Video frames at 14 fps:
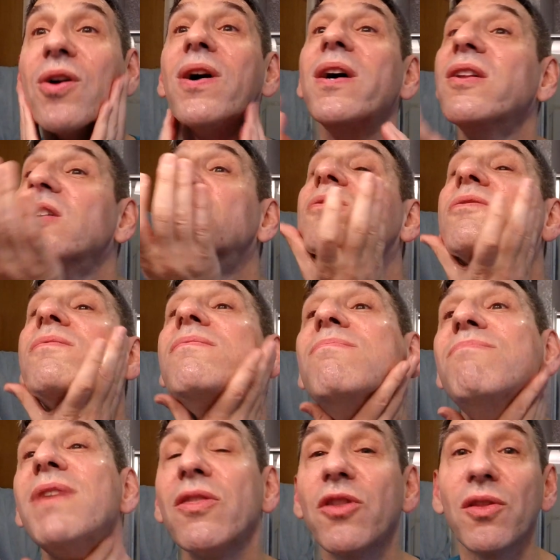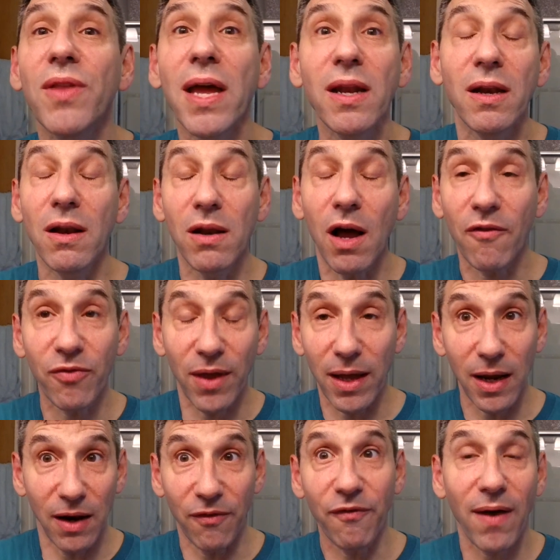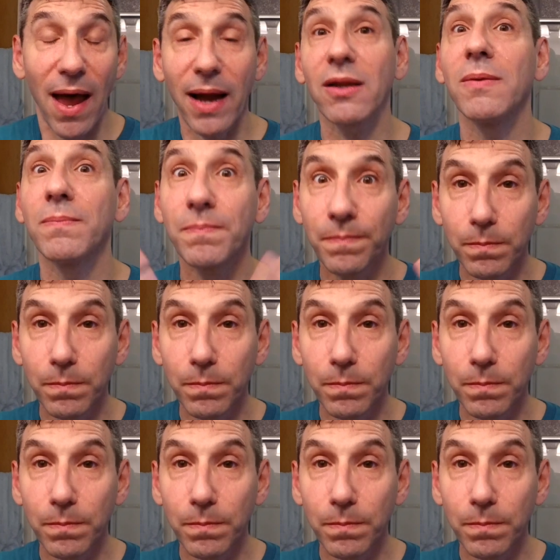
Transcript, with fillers: Uh, it's mentholated enough that, in fact,